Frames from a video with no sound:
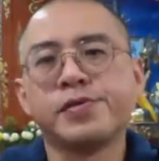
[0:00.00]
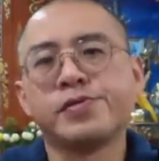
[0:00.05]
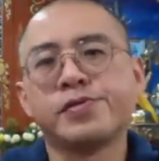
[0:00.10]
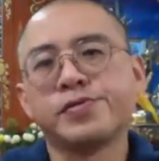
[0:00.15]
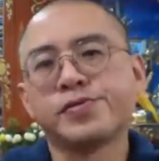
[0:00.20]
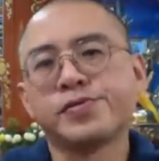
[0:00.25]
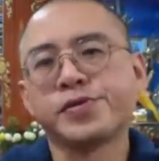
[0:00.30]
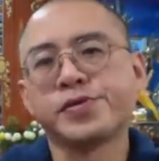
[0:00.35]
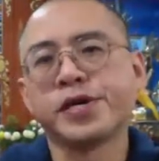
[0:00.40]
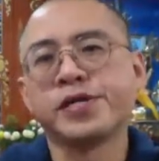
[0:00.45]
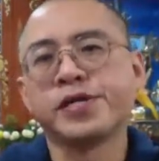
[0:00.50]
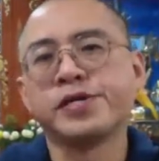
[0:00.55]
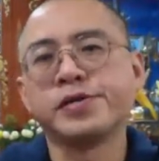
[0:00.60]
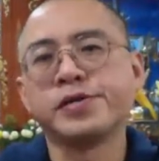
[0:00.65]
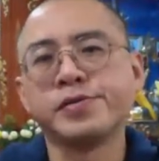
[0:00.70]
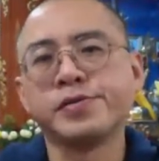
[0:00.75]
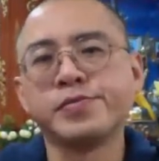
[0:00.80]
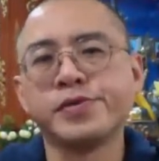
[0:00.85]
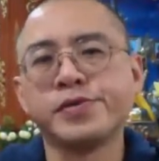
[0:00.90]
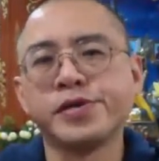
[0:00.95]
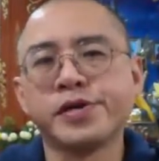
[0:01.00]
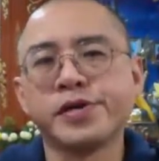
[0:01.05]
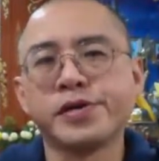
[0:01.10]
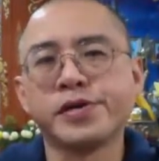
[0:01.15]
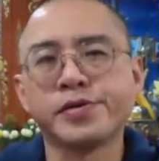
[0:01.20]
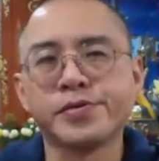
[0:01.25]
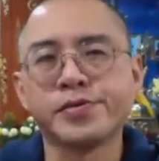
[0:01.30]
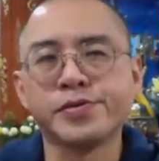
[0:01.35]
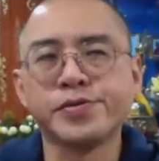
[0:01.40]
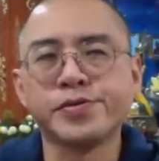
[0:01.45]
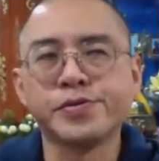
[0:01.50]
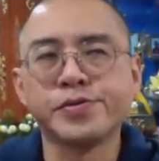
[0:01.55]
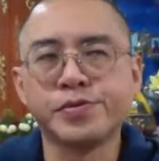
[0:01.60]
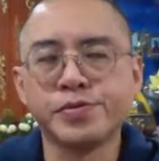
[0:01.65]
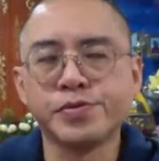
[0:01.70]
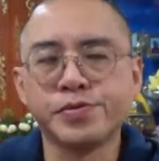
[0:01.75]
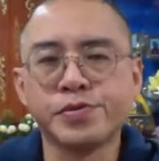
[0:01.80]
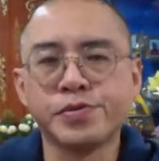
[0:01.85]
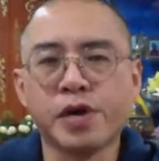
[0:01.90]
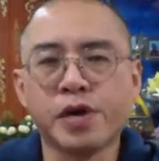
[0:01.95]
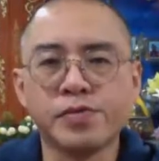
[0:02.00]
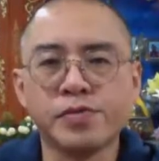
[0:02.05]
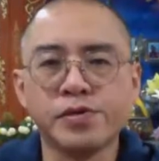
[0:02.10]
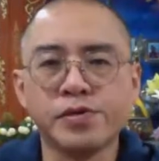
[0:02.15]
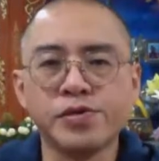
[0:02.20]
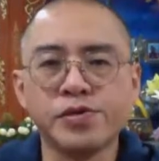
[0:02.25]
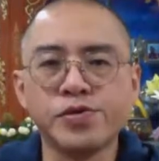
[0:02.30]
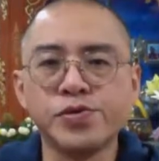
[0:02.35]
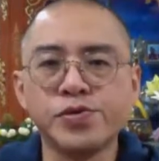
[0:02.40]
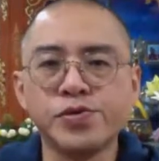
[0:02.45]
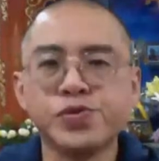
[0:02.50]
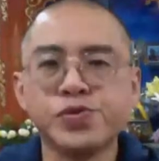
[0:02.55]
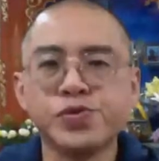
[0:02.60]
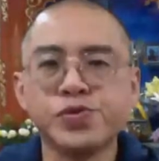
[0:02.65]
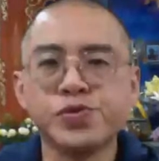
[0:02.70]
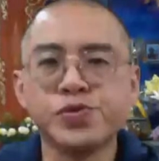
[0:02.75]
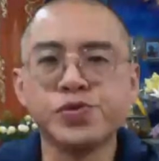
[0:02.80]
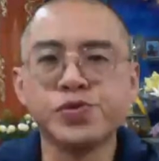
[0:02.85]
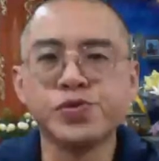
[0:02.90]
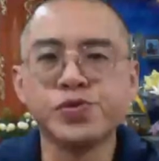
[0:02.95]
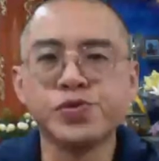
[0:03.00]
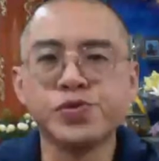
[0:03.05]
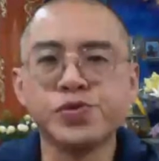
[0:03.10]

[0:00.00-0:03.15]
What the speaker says: together we are going to do our usual